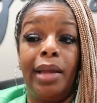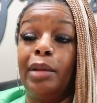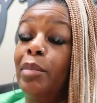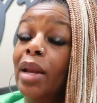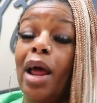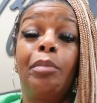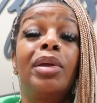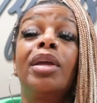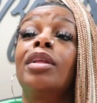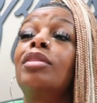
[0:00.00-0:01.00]
It may not
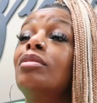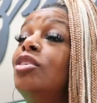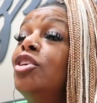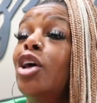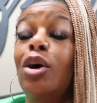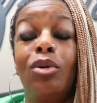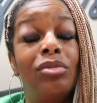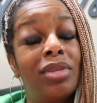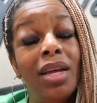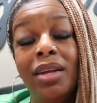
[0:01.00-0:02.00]
be, you
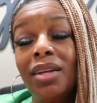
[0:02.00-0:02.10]
know,